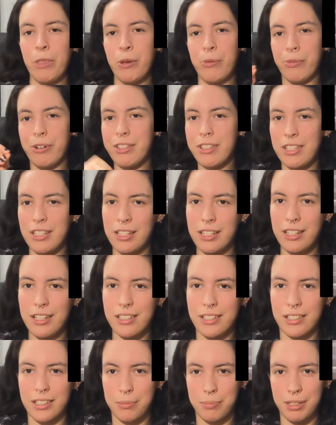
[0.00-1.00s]
Once the
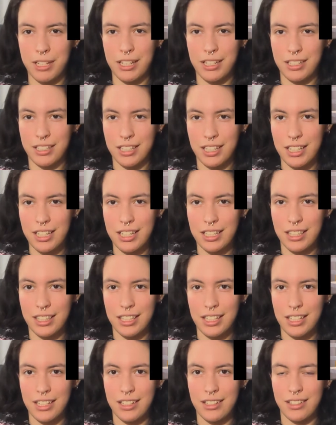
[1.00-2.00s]
yeast begin to eat
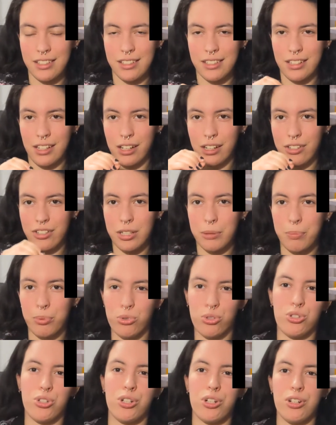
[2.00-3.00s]
these simple
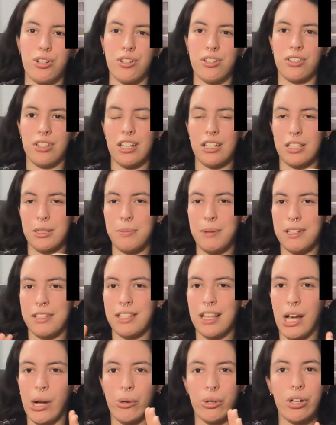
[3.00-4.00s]
sugars, it
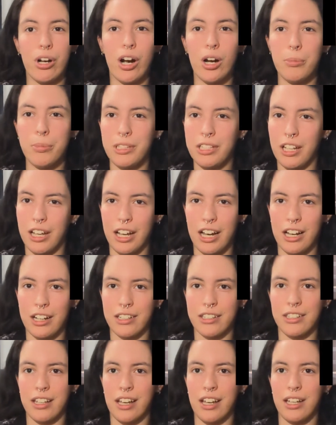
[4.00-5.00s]
spits out carbon
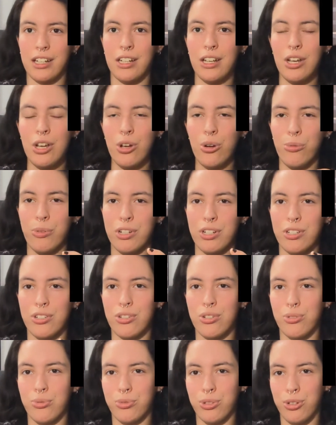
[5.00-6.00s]
dioxide,
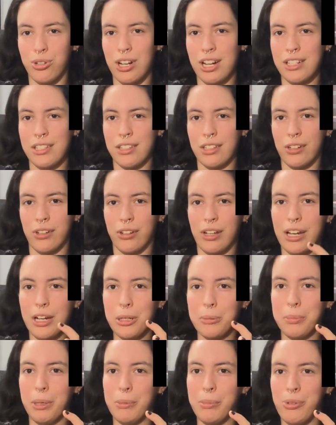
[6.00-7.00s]
which creates little
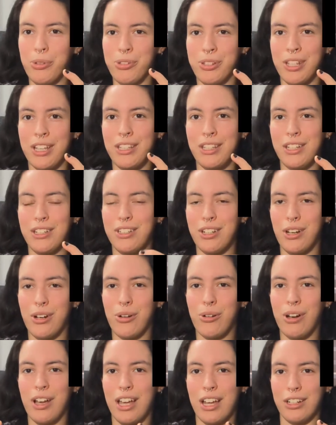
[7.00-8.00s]
air bubbles in the
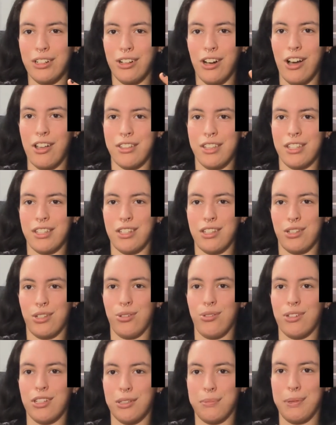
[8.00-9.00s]
dough and causes it
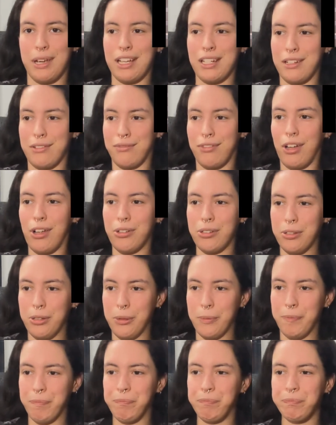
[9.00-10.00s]
to expand in
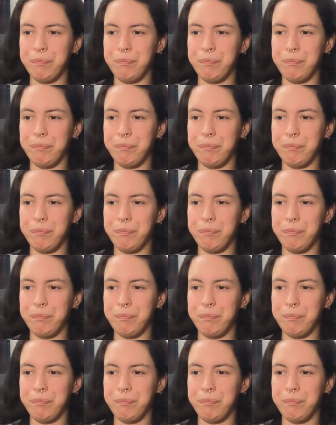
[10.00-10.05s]
volume.